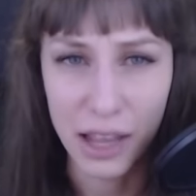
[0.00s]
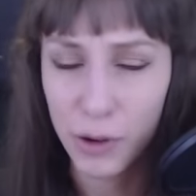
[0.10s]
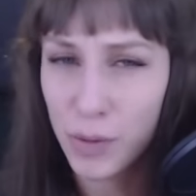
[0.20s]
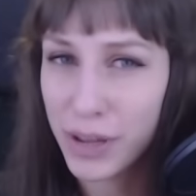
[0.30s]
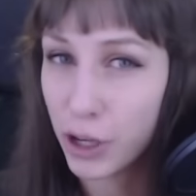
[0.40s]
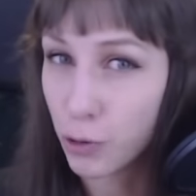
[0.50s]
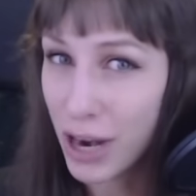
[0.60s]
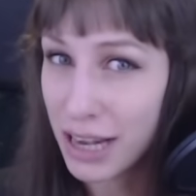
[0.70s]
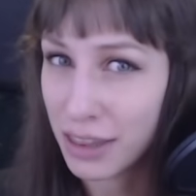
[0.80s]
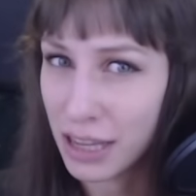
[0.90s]
It wouldn't be a
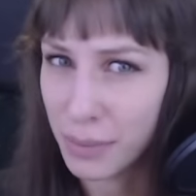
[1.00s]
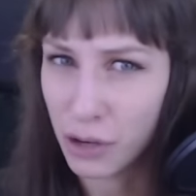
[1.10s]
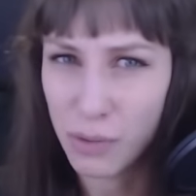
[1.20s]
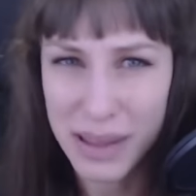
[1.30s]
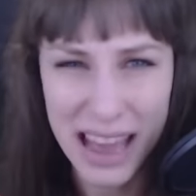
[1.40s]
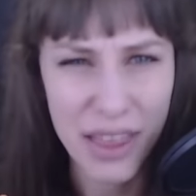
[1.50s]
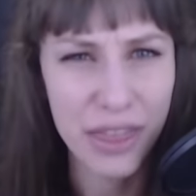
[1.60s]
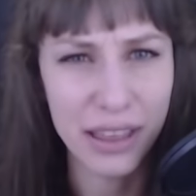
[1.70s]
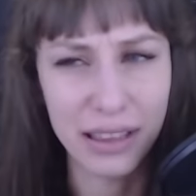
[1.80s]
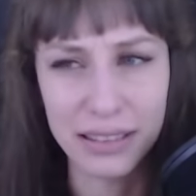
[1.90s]
great thing, but it would be a
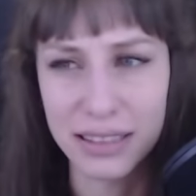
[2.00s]
thing.